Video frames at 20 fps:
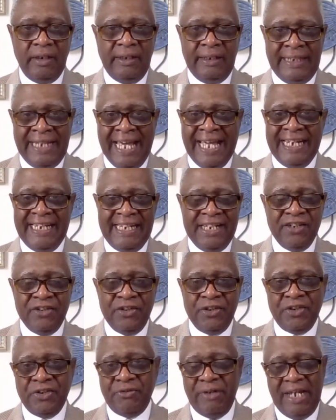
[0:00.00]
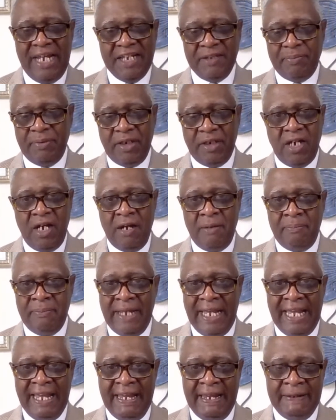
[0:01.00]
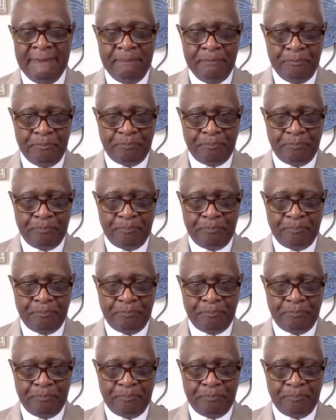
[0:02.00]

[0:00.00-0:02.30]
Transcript: That industry has become a